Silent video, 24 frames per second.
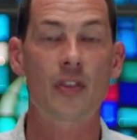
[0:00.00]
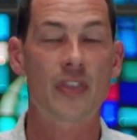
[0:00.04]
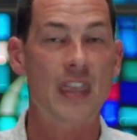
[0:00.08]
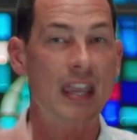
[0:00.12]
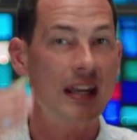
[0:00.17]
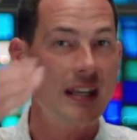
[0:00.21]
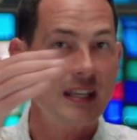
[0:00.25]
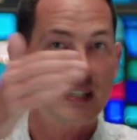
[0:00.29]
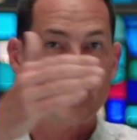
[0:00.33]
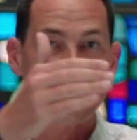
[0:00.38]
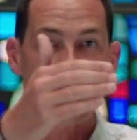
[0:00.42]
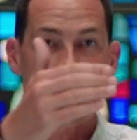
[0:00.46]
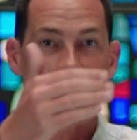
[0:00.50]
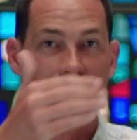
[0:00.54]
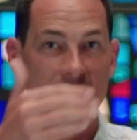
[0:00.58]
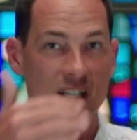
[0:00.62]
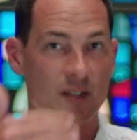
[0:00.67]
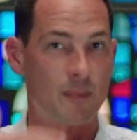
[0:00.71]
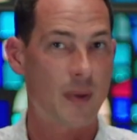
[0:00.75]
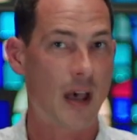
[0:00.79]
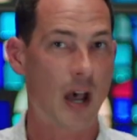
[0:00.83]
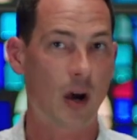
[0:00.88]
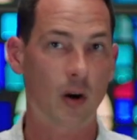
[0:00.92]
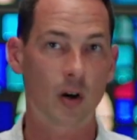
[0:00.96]
They didn't take
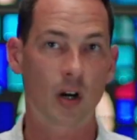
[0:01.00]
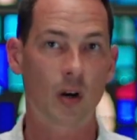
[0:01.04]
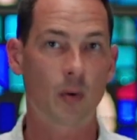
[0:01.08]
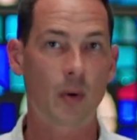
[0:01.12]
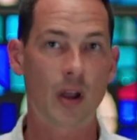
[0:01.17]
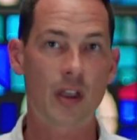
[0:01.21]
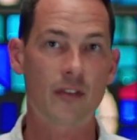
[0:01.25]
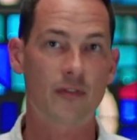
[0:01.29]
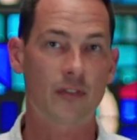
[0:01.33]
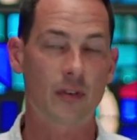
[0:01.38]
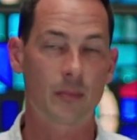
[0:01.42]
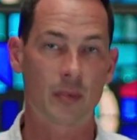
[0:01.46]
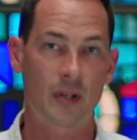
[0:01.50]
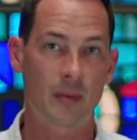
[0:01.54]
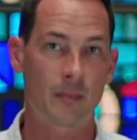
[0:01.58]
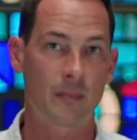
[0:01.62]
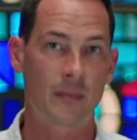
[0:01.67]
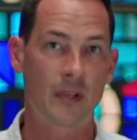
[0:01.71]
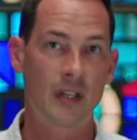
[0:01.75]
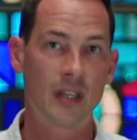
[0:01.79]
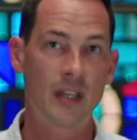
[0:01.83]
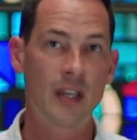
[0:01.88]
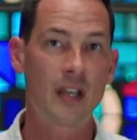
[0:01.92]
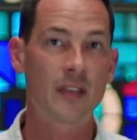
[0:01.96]
his power away from him.
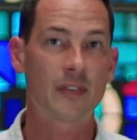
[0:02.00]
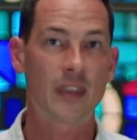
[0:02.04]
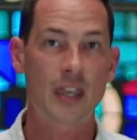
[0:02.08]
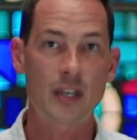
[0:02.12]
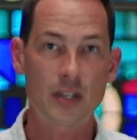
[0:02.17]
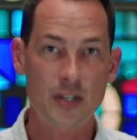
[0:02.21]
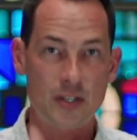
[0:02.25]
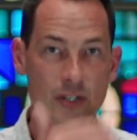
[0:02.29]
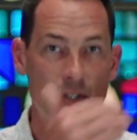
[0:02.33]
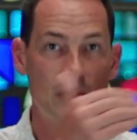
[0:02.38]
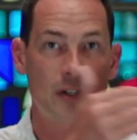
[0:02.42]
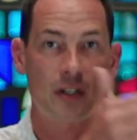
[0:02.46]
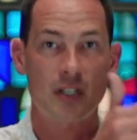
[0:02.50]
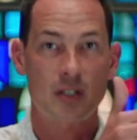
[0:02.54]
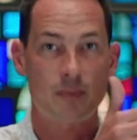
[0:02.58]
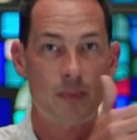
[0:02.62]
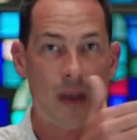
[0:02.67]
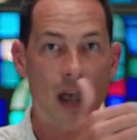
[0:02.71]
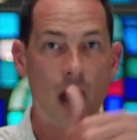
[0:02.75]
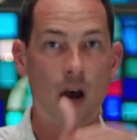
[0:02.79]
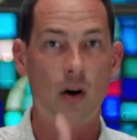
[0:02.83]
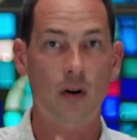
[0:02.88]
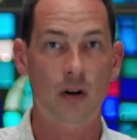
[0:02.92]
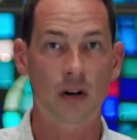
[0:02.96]
They just took his
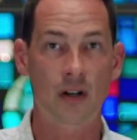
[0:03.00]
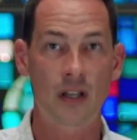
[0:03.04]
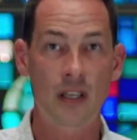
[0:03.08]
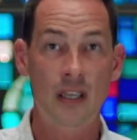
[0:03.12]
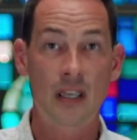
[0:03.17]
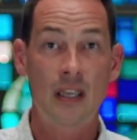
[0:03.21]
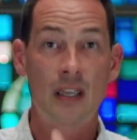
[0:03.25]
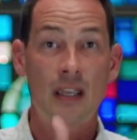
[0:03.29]
power